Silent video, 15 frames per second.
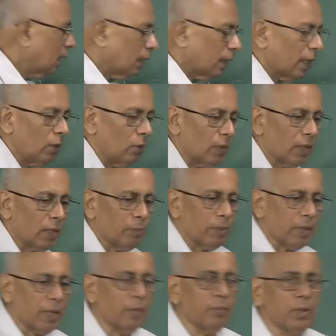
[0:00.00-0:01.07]
then you get a
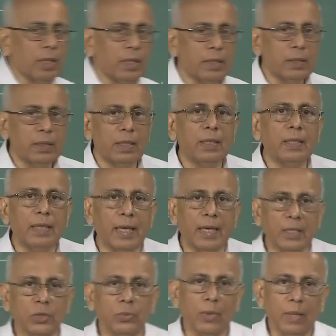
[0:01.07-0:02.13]
parabola in the
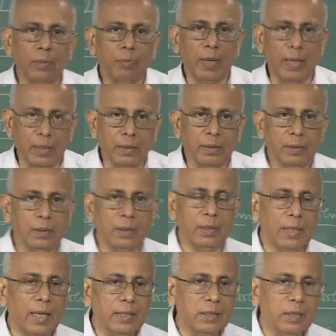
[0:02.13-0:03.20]
xy plane,
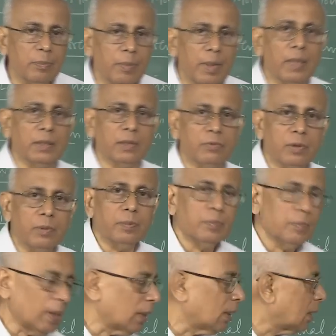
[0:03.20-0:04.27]
and that is the path of the
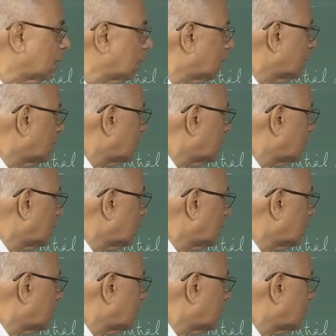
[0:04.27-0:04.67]
particle, the